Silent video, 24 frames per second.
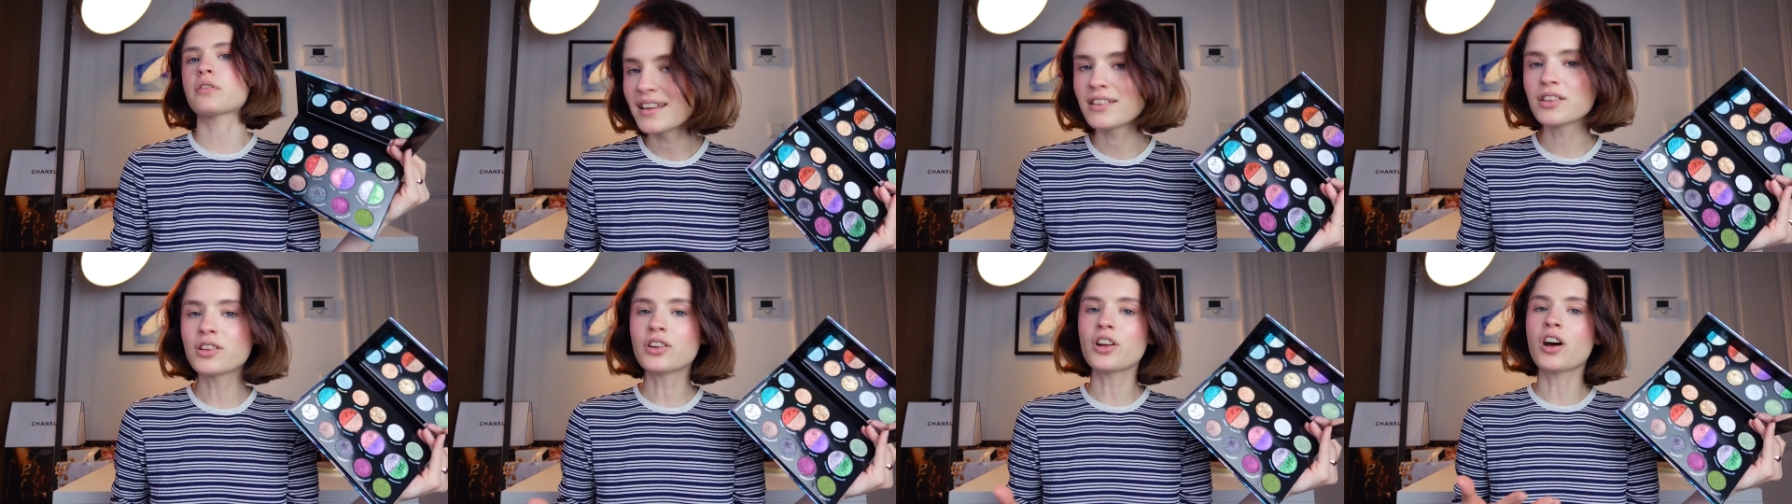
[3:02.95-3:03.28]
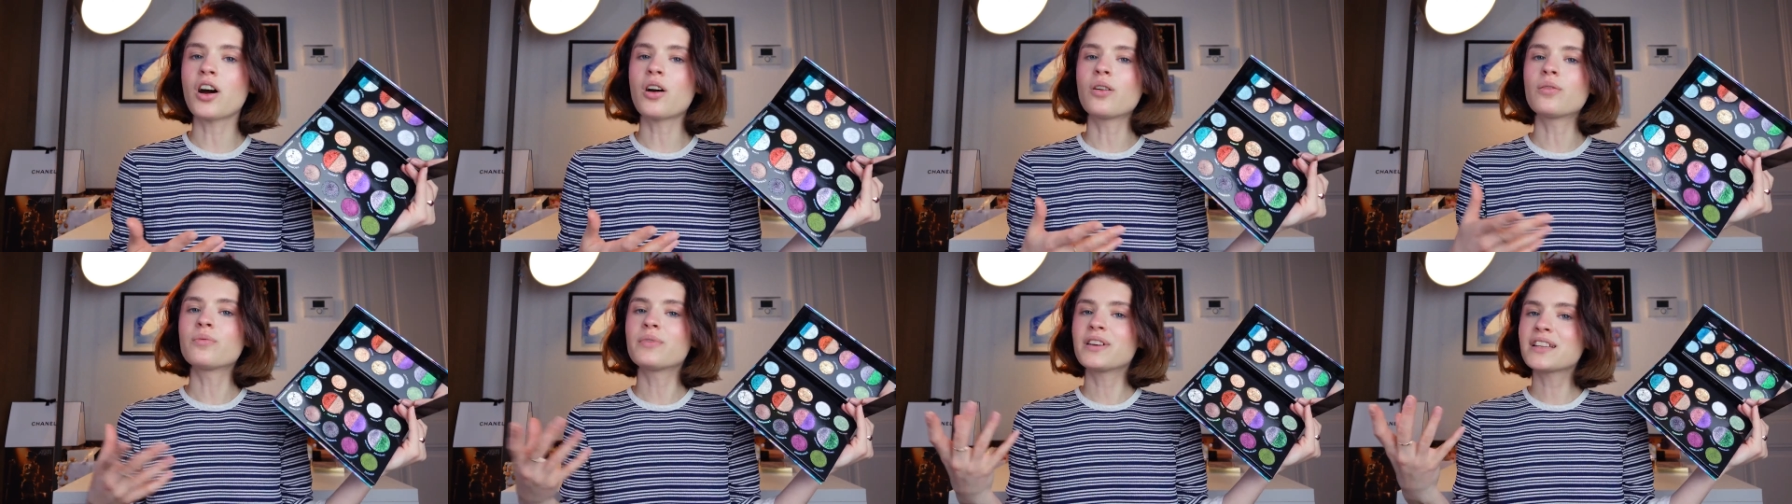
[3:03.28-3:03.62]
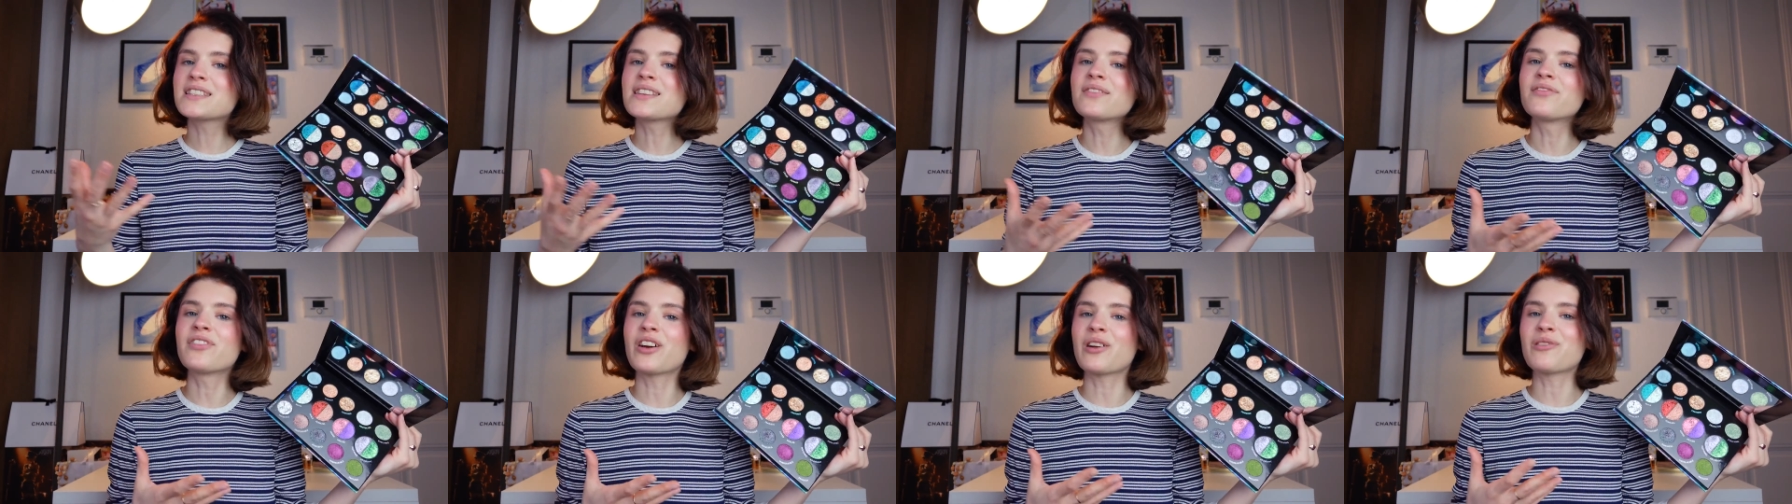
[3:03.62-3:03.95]
You know,
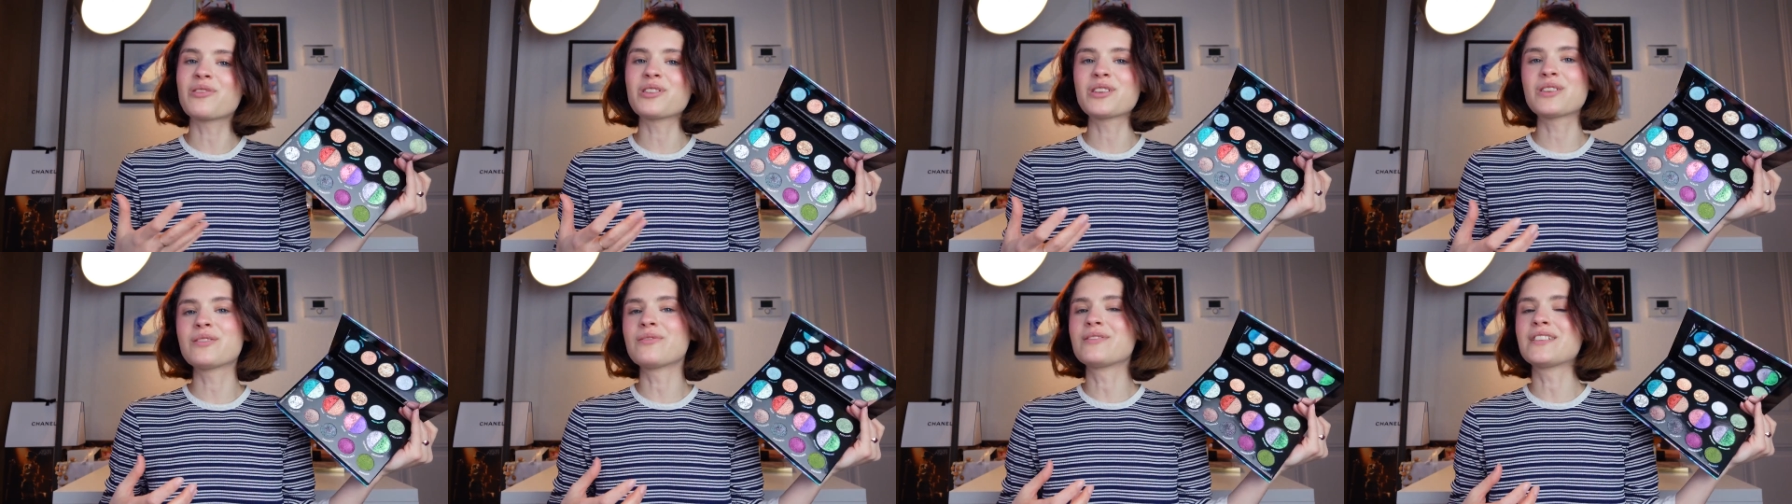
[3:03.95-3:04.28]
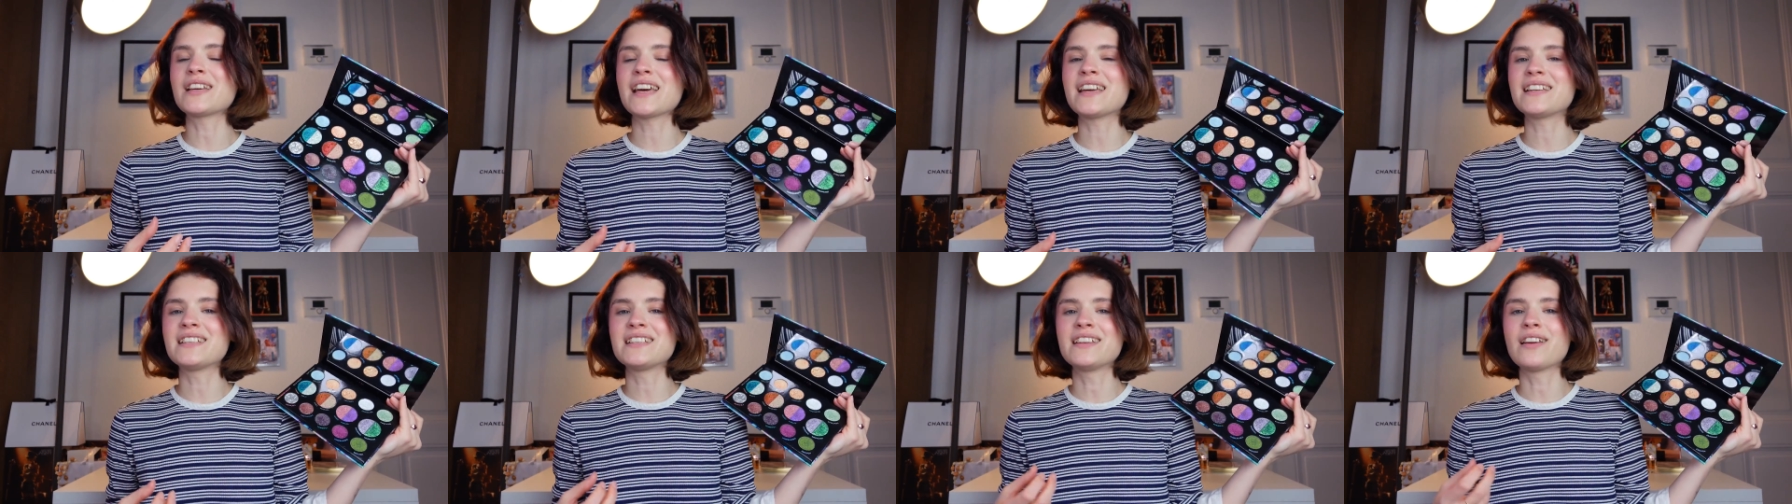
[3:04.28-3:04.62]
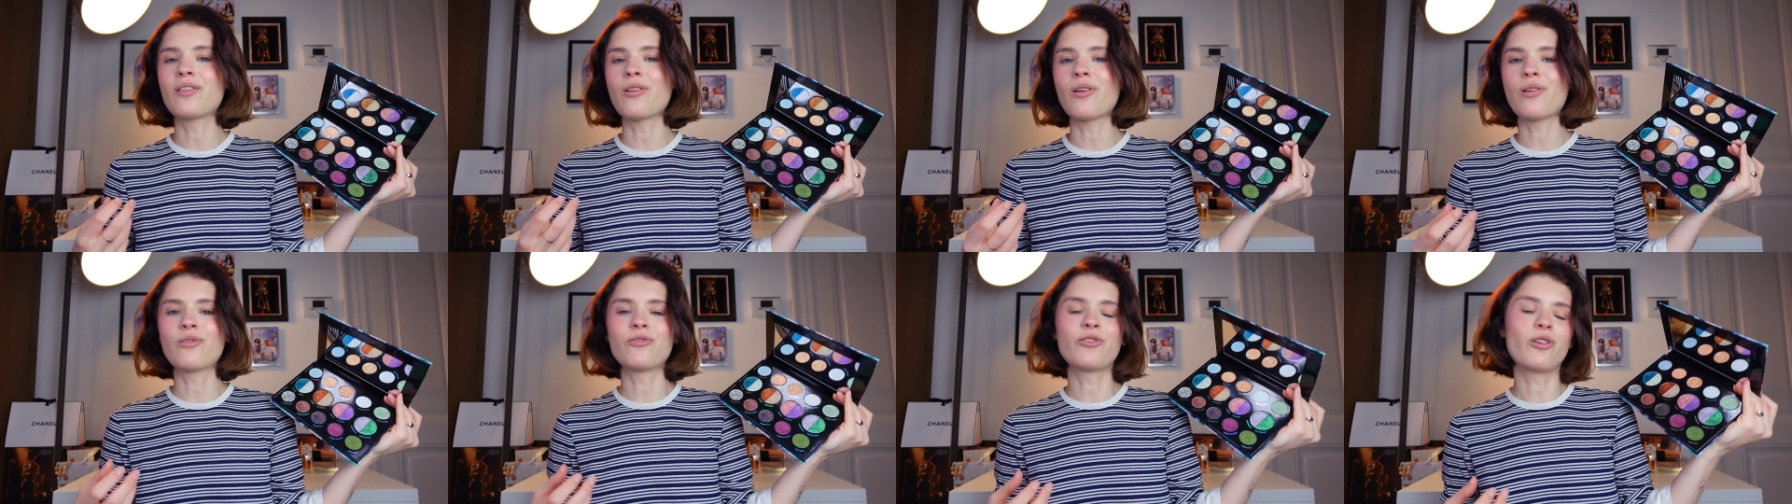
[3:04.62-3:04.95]
it's a very cute idea
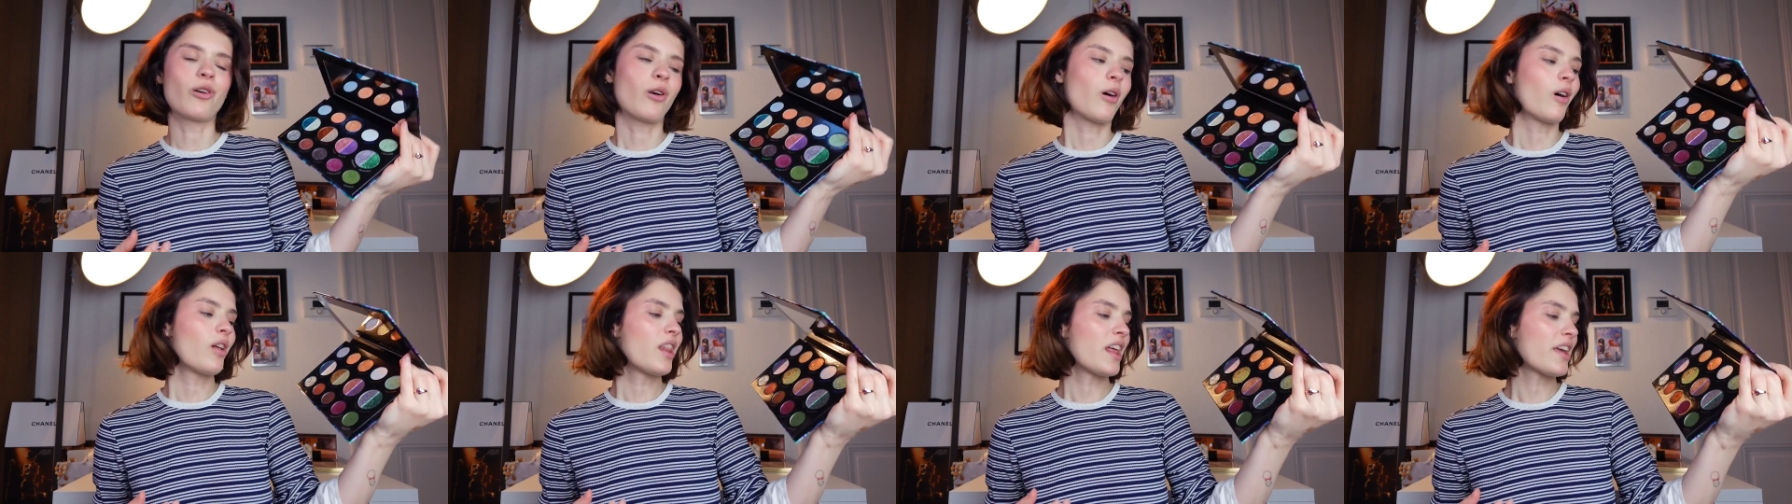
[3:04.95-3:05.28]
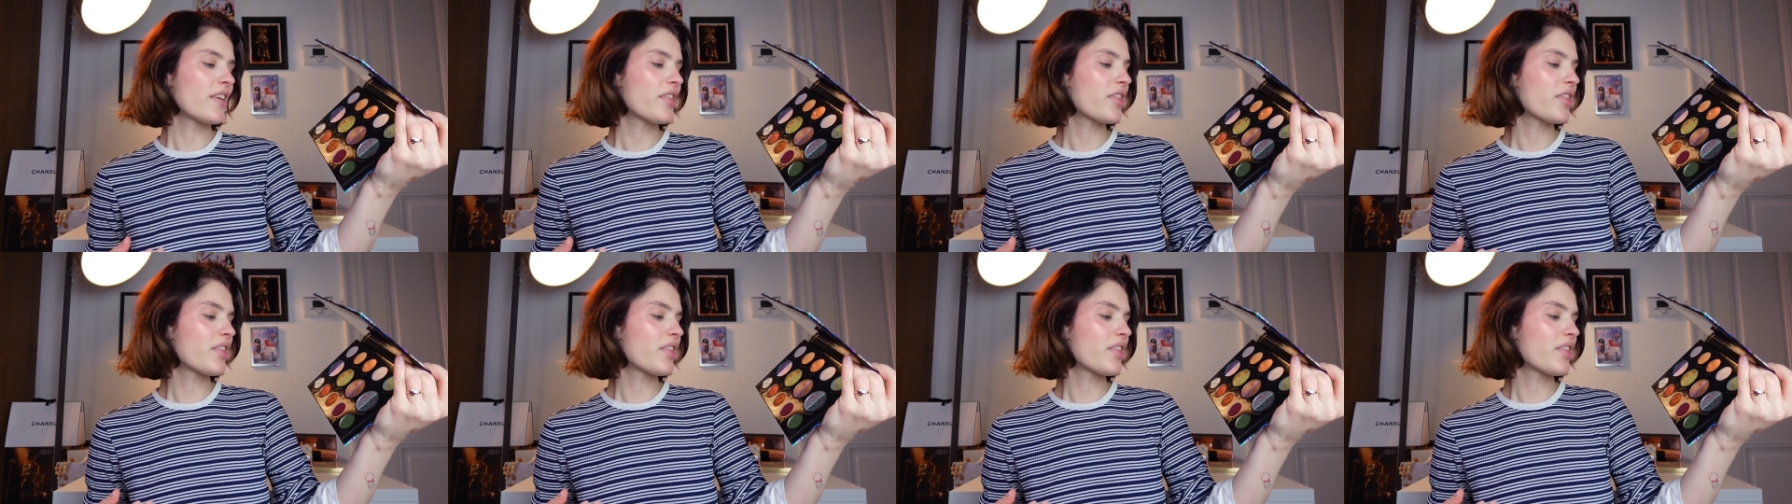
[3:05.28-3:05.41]
overall, I